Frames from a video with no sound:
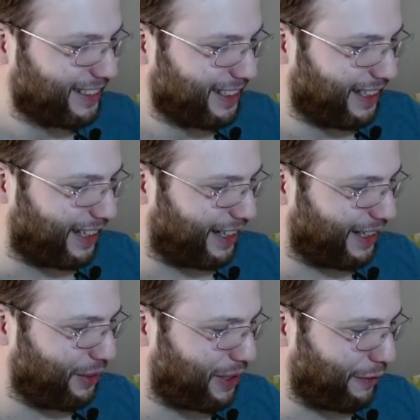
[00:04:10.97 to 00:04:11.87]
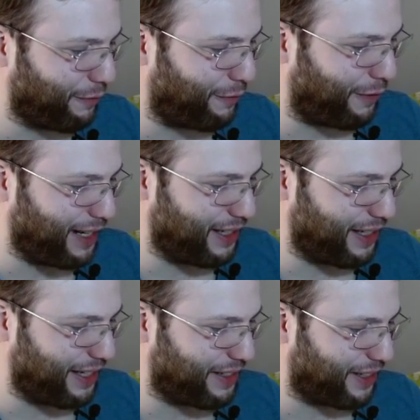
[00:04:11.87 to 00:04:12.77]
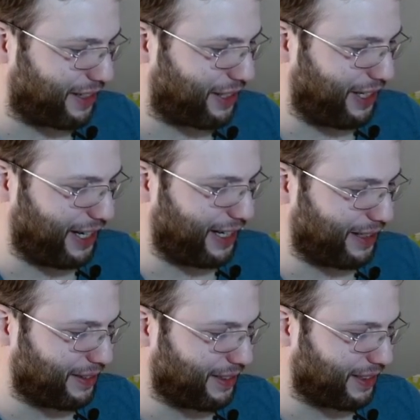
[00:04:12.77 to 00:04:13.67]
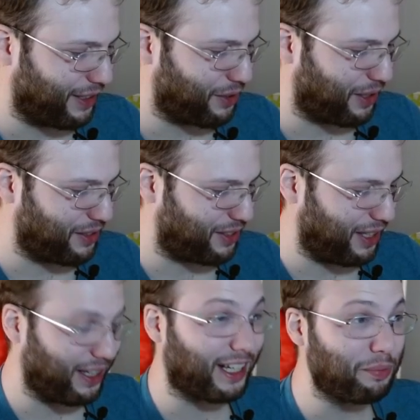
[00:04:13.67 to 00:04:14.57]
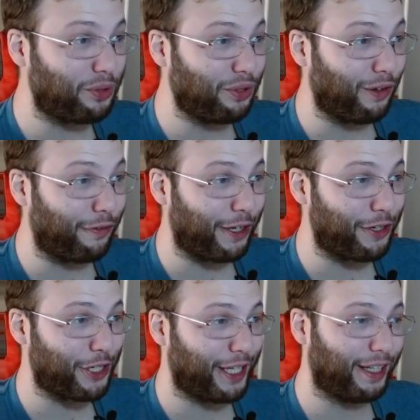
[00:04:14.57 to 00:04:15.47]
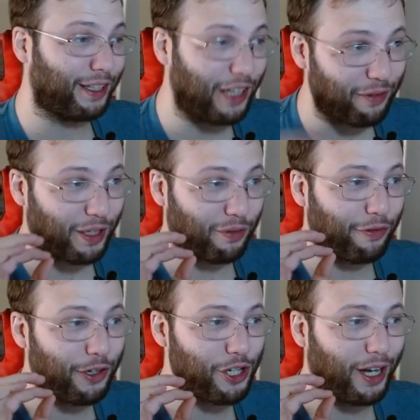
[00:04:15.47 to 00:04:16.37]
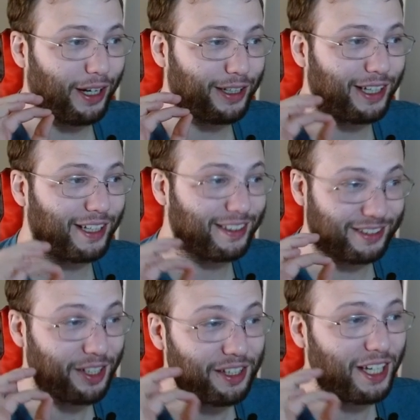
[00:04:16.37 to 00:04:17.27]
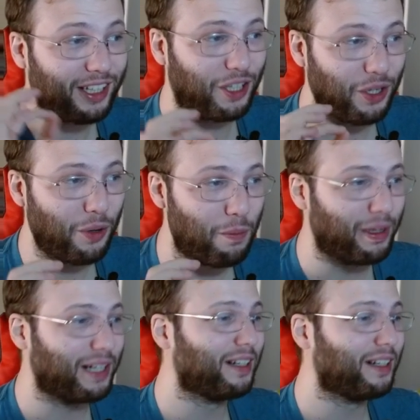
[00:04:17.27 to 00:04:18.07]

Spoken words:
you can find it here. As you can see, Clip Studio official, you have an official 3D cube